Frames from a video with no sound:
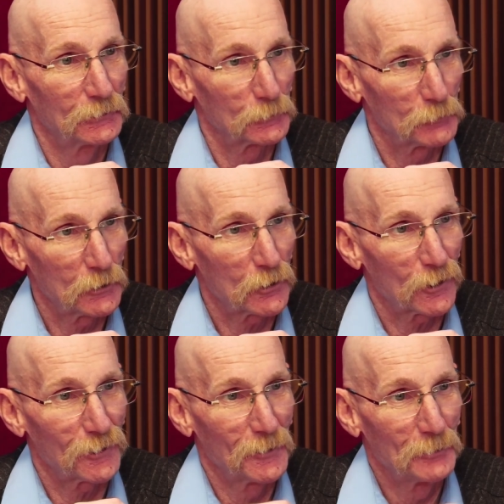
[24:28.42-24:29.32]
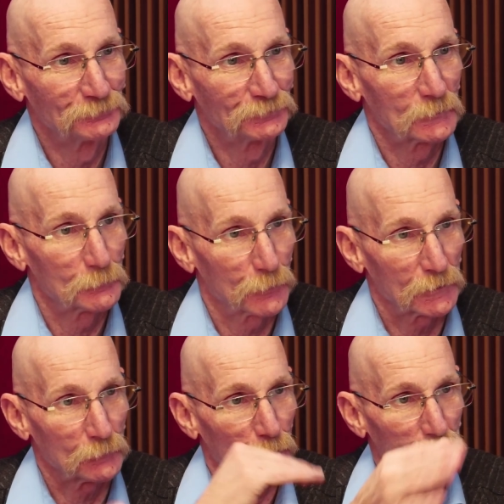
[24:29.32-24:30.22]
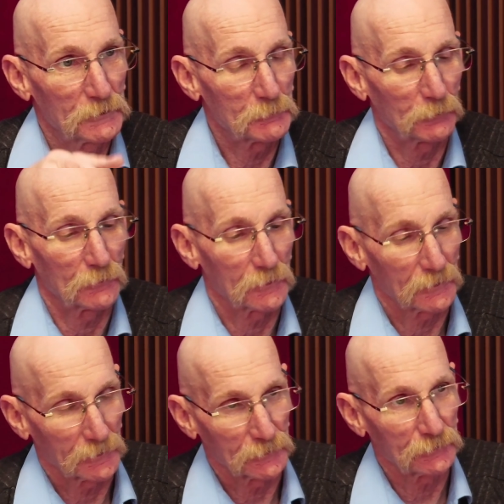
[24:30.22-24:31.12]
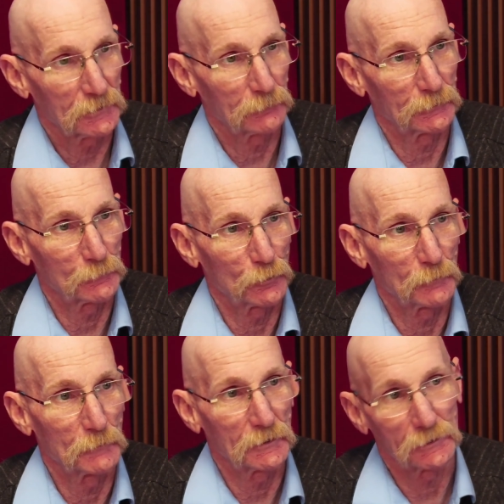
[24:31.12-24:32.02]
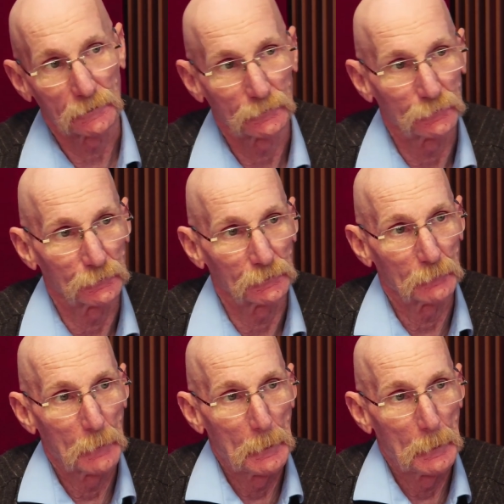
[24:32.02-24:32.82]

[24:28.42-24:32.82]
the bar, putting more people on and shoveling more money into it.